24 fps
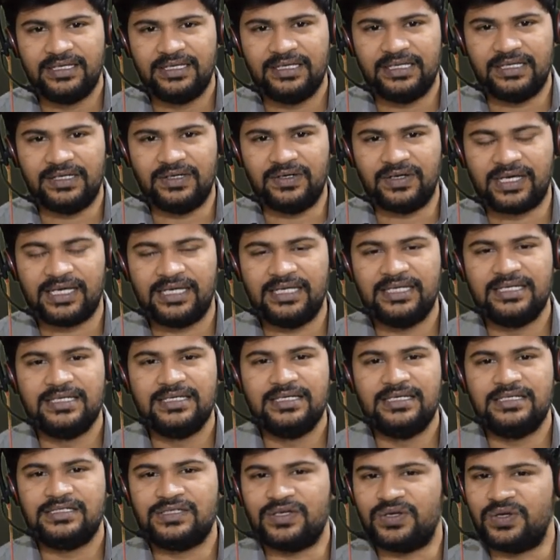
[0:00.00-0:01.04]
Okay,
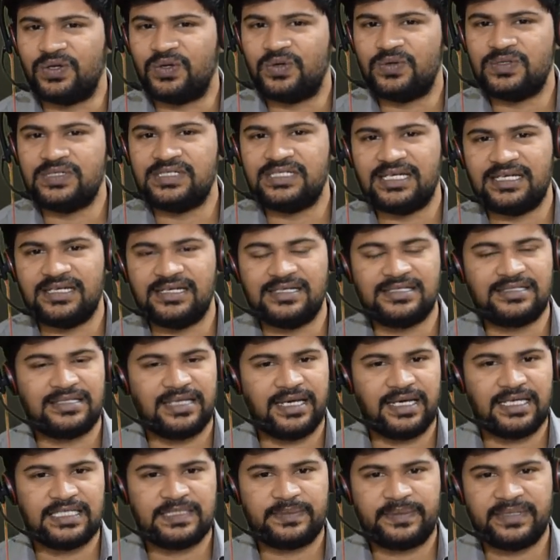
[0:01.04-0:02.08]
so Node.js,
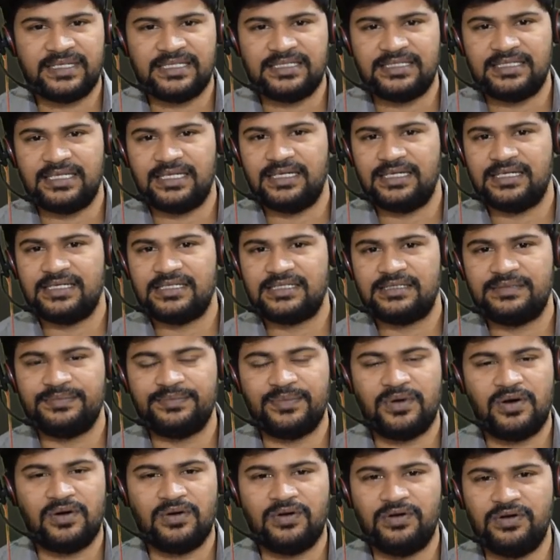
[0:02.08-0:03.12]
Express.js,
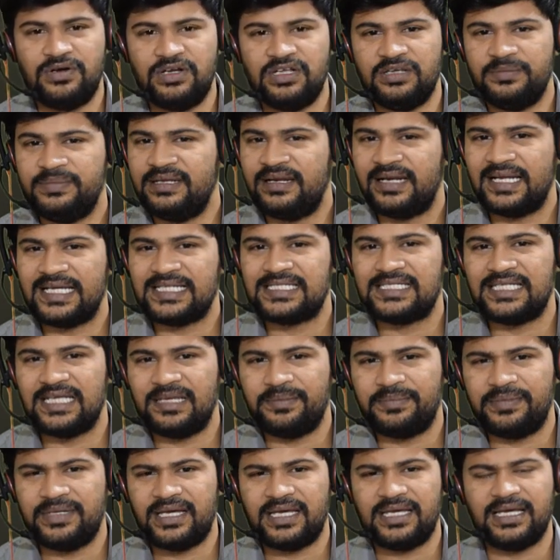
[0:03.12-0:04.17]
MongoDB, REST
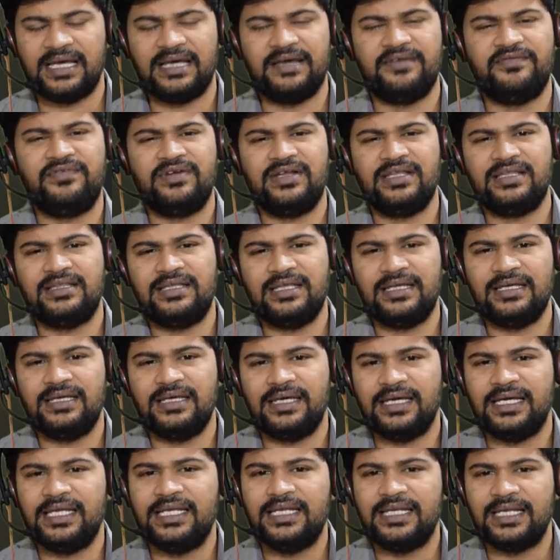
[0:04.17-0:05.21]
API, everything
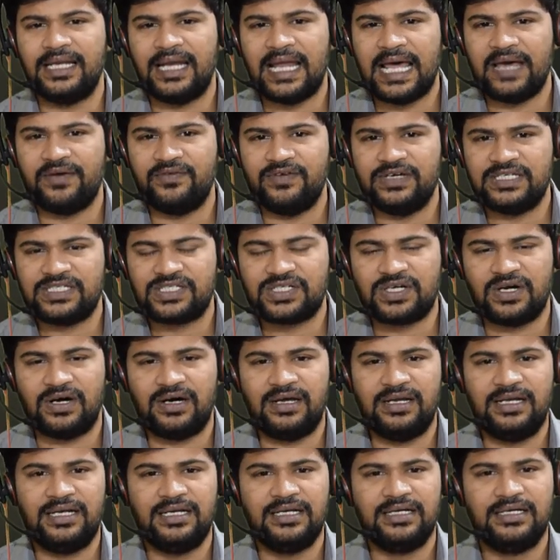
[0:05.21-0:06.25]
in the language
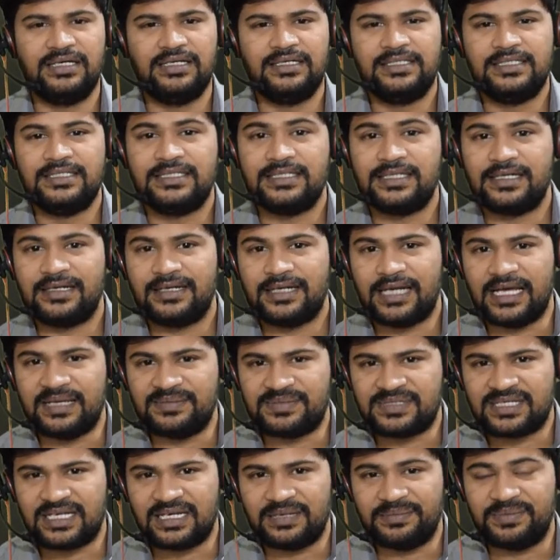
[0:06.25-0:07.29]
called
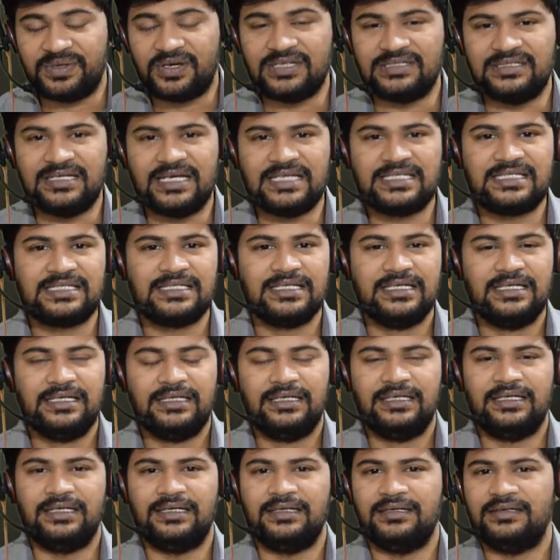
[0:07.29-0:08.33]
TypeScript, because that's
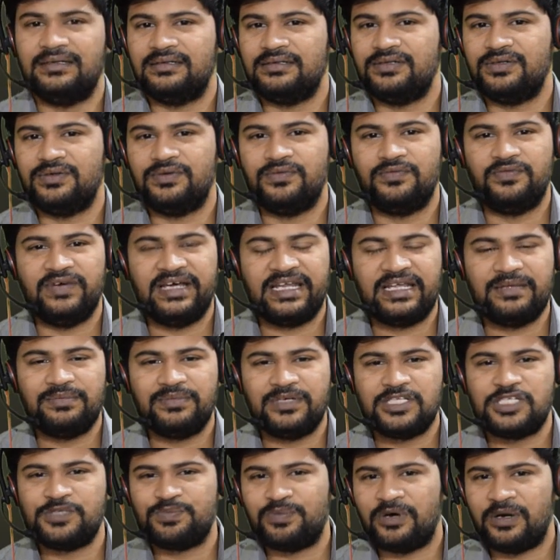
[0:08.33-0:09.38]
very
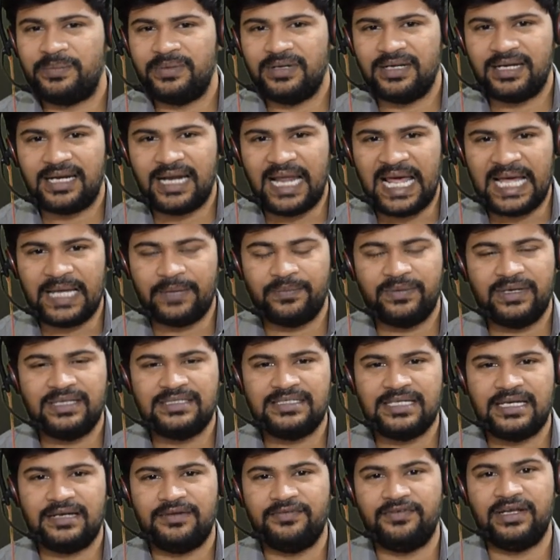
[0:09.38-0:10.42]
much popular language,
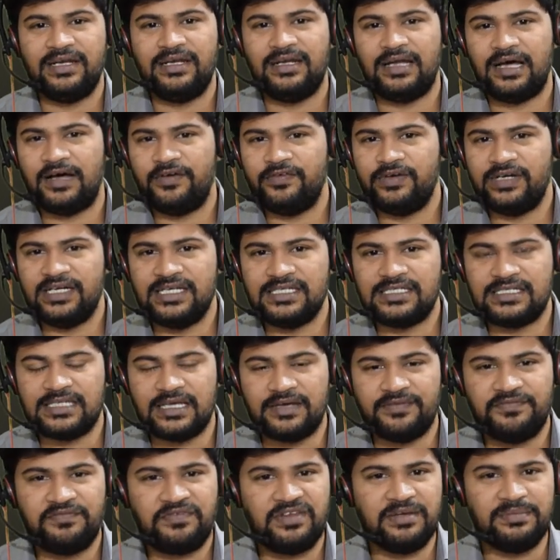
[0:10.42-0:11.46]
and when nowadays
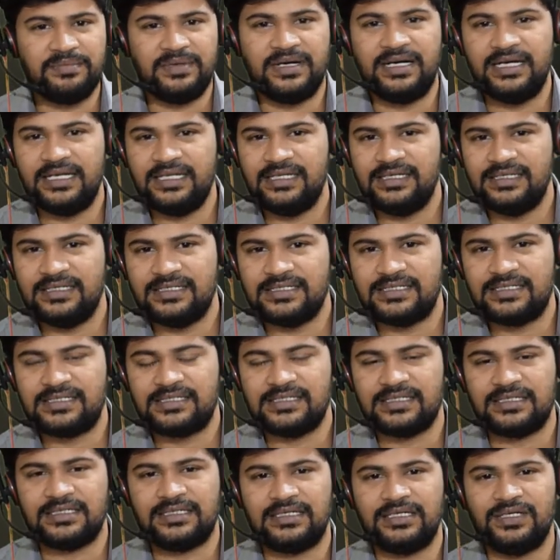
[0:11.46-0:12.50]
everybody is
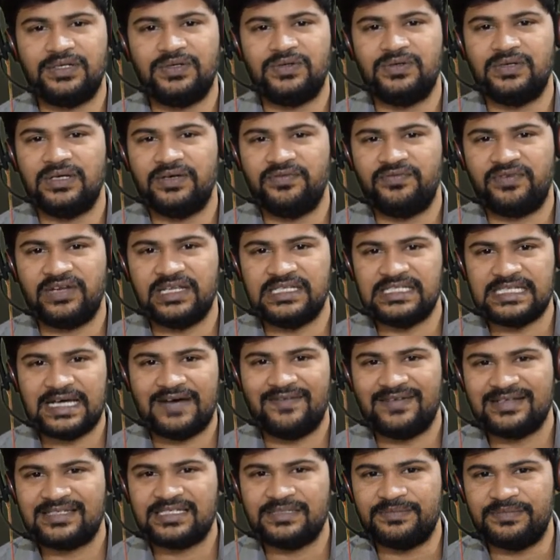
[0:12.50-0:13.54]
every
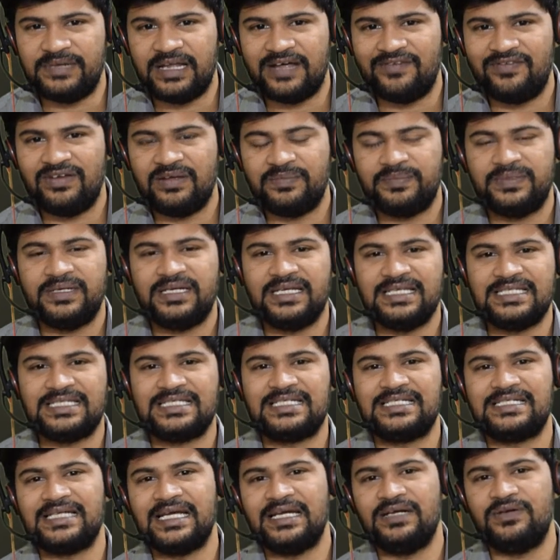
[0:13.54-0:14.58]
JavaScript developer
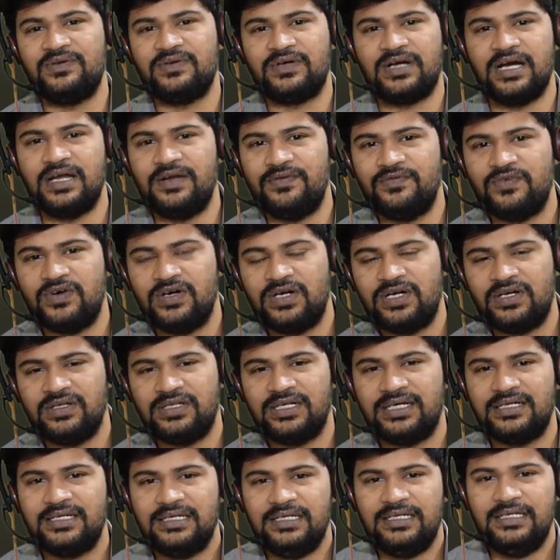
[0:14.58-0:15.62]
is trying to convert to
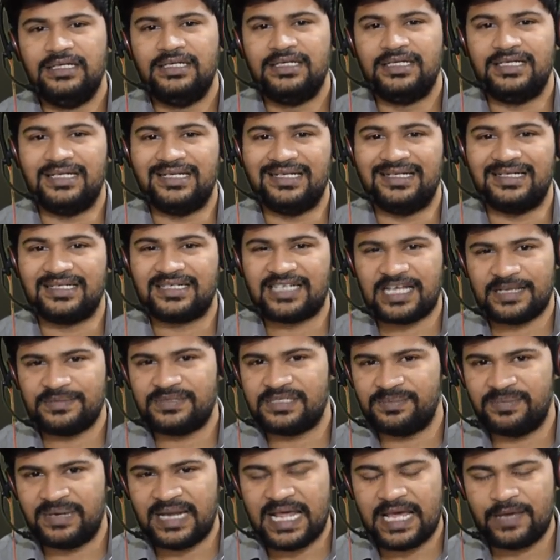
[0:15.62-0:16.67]
the
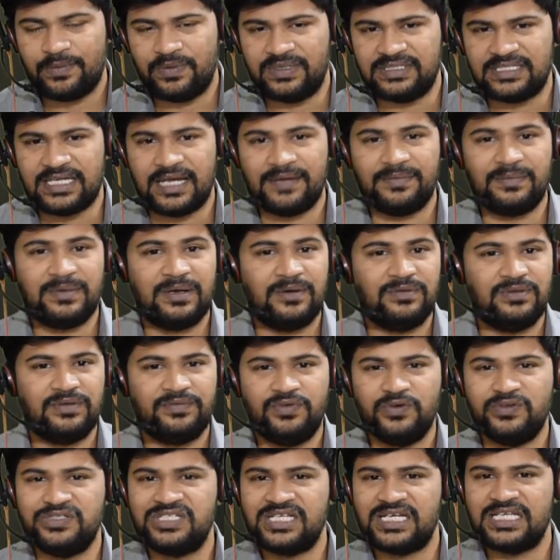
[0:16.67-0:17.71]
TypeScript language, and now the
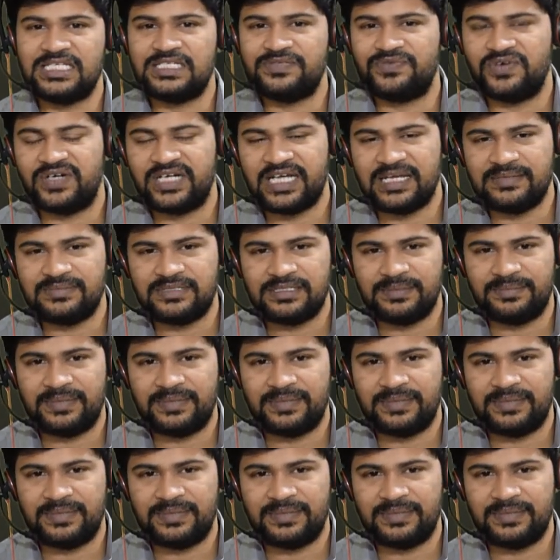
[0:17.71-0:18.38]
future is for TypeScript